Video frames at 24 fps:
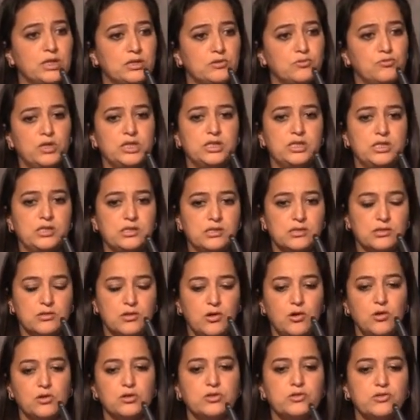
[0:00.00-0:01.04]
what is
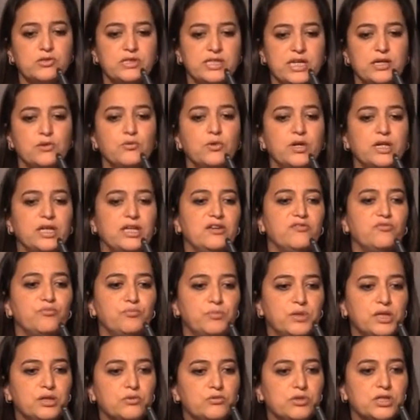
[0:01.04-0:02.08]
called the
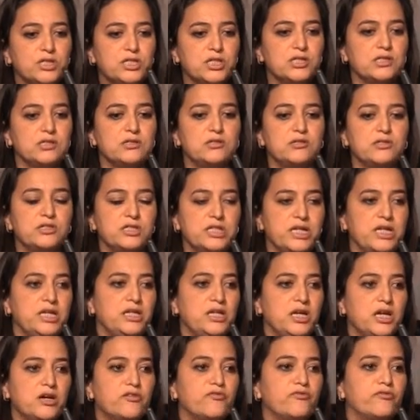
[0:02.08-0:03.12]
10YFP, which is the
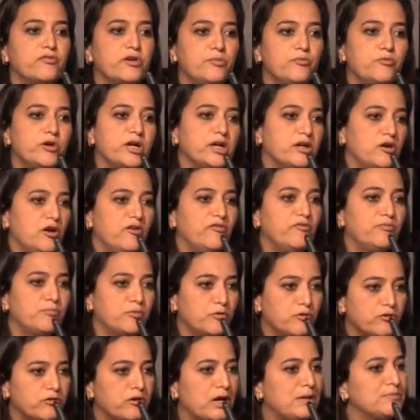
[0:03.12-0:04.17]
10-year framework of
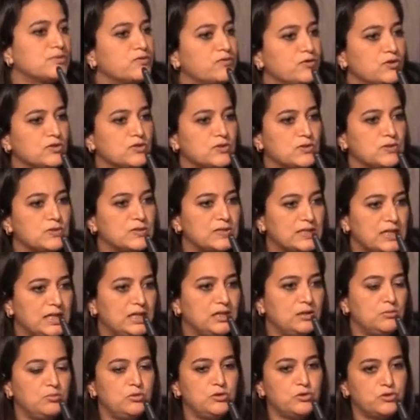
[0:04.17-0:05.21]
programs for
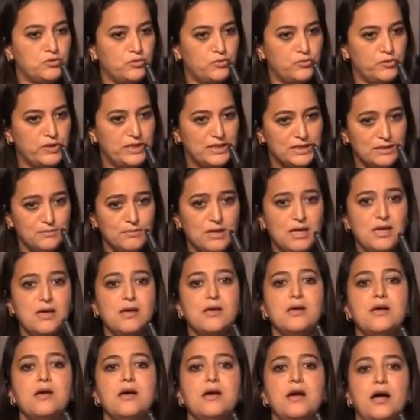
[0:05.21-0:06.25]
sustainable tourism.
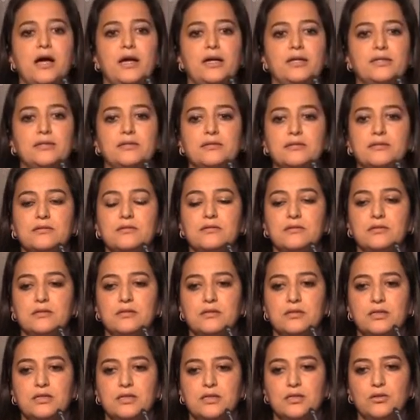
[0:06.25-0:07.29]
And
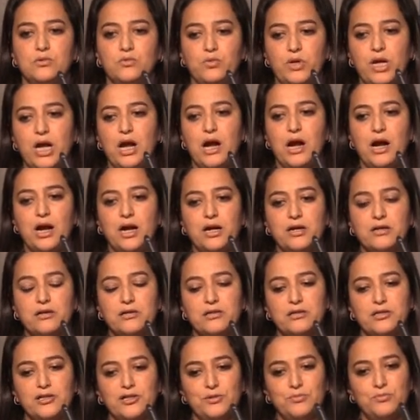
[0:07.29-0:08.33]

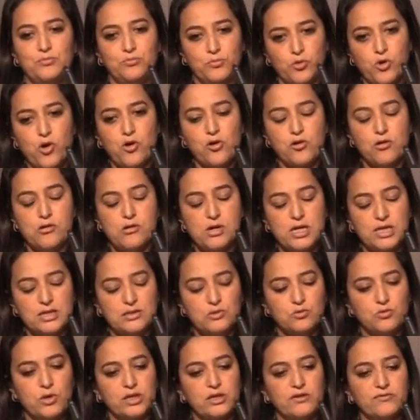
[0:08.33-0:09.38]
Morocco
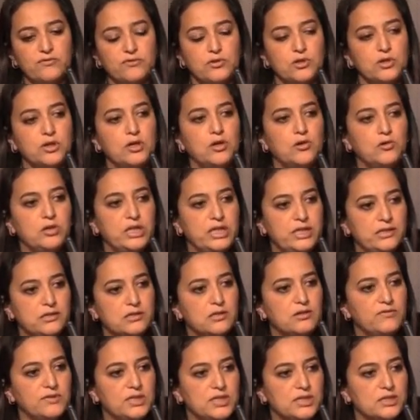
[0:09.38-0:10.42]
is one of the co-leads
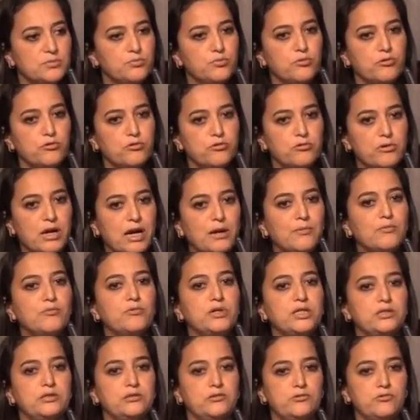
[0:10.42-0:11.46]
of this program
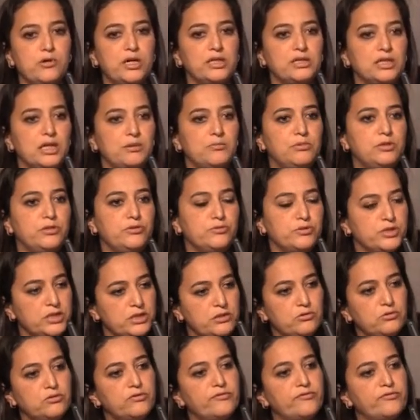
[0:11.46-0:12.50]
with the
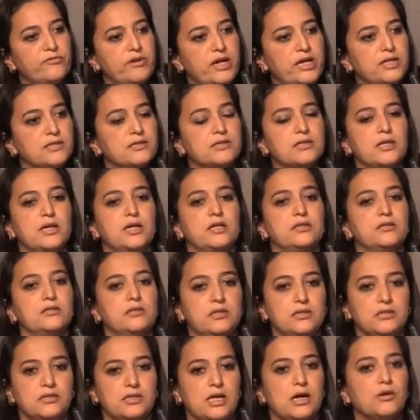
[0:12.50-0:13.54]
UNWTO, France,
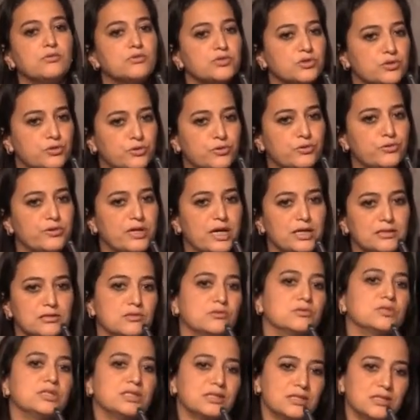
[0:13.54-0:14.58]
and South Korea.
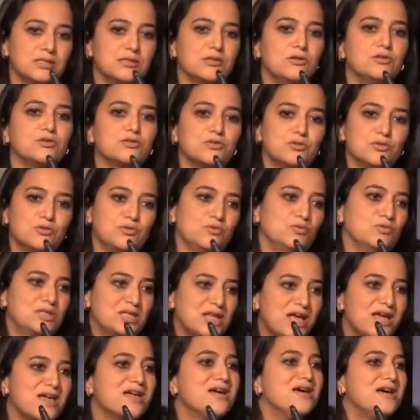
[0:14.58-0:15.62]
So this is also to
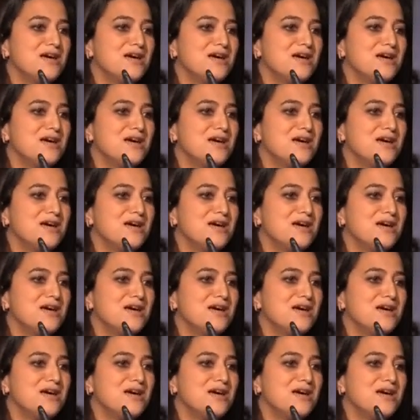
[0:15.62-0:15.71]
say